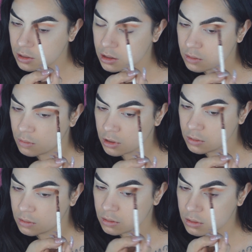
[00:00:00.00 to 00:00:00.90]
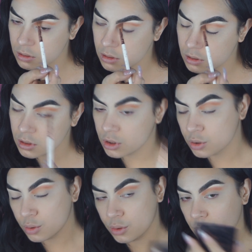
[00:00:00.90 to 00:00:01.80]
So smooth.
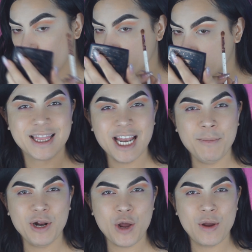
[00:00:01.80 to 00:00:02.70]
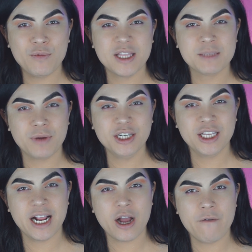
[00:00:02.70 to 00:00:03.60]
Then I'm gonna go in with this brush
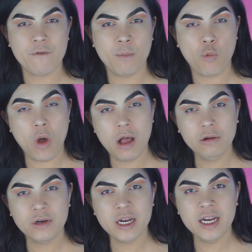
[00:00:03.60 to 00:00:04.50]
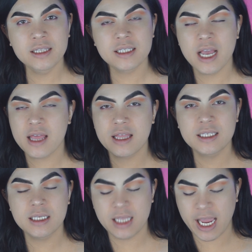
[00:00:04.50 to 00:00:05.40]
that I got from Walgreens.
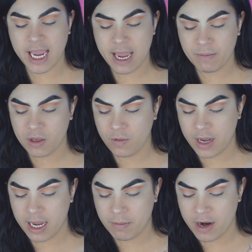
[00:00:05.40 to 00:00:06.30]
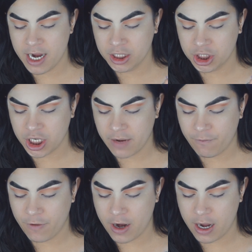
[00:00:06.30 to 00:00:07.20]
This is a MUA brush
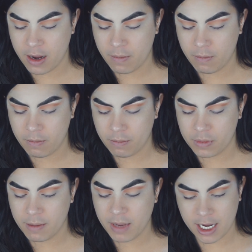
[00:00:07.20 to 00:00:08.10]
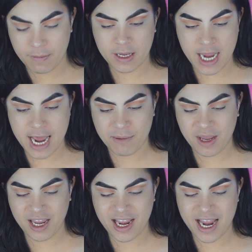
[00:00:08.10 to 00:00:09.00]
from the Makeup
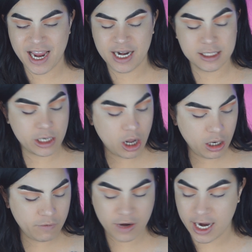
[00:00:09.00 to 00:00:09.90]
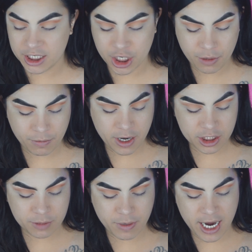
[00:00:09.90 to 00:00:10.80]
Academy and it's an all over eyeshadow
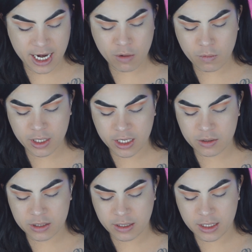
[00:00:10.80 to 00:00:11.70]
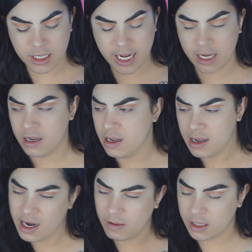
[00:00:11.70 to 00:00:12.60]
brush but I don't really use it like
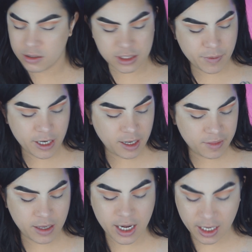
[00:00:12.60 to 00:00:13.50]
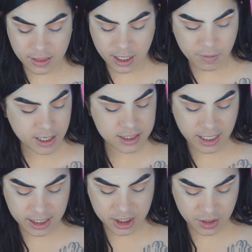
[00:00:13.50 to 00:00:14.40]
I really don't dip it in any, anything because
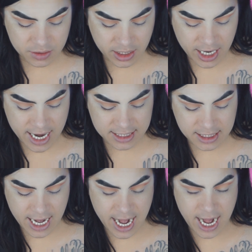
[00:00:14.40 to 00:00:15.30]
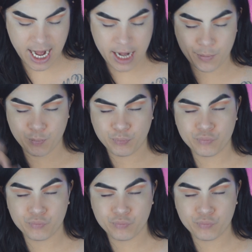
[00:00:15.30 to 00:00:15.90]
I like to use it as a